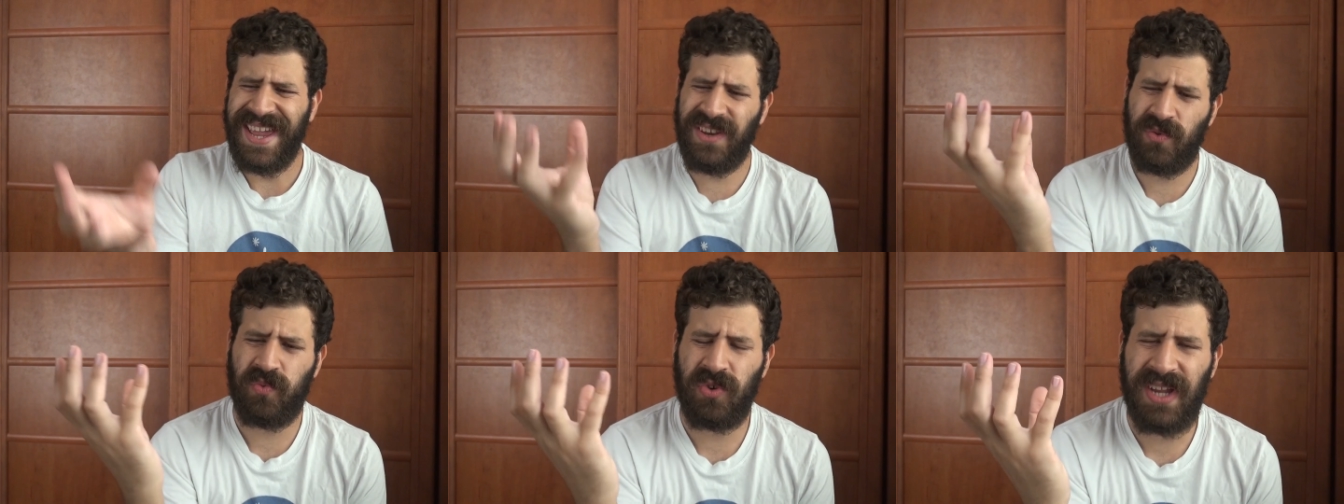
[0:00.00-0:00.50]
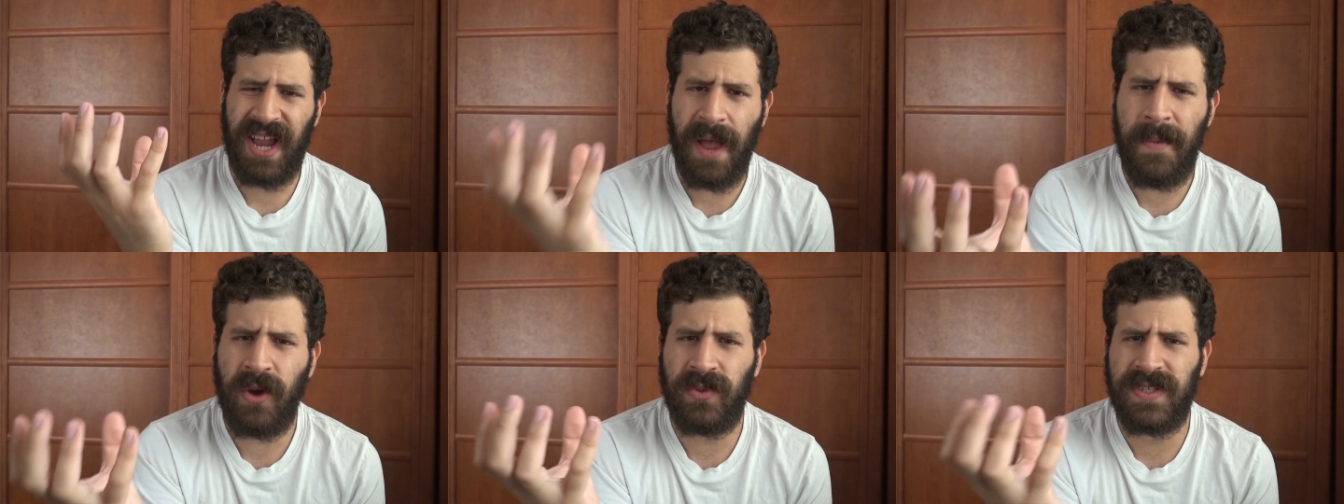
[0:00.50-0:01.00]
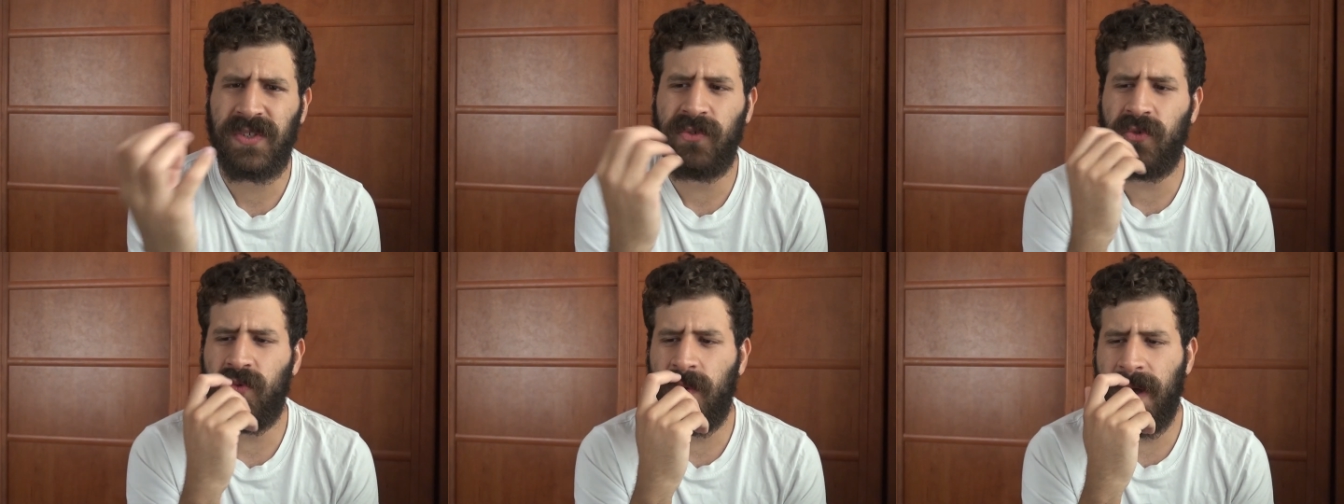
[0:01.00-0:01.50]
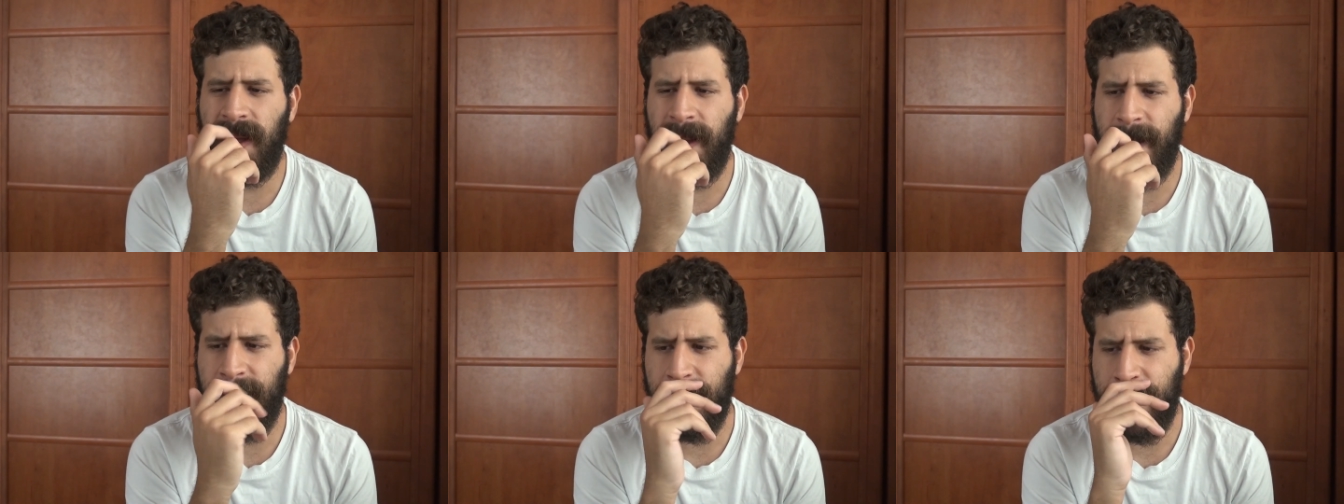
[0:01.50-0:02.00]
and it would come out so...
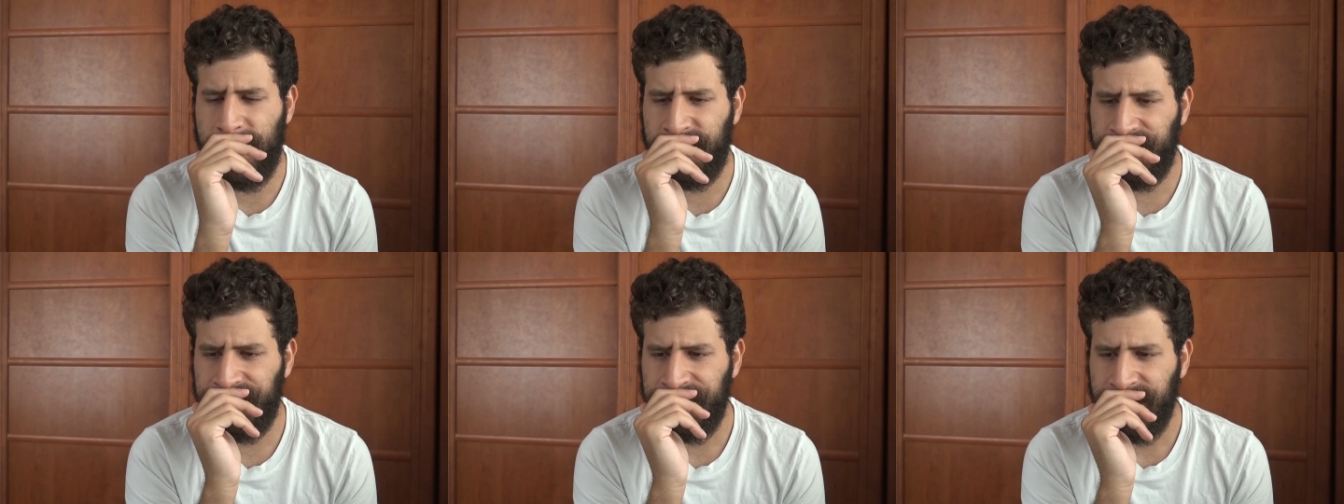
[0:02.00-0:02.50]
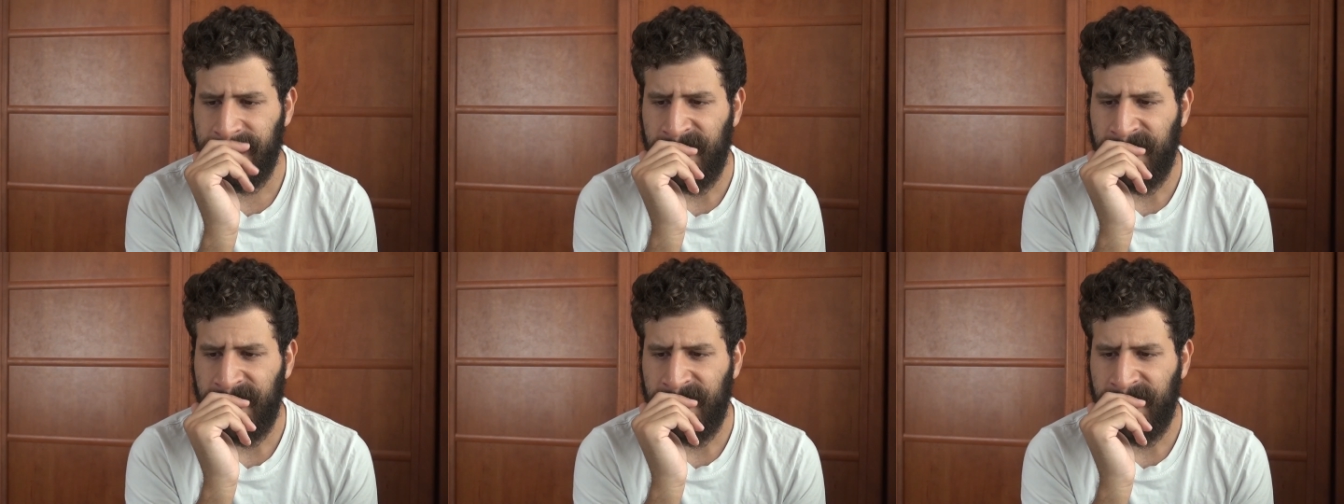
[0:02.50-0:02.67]
Um,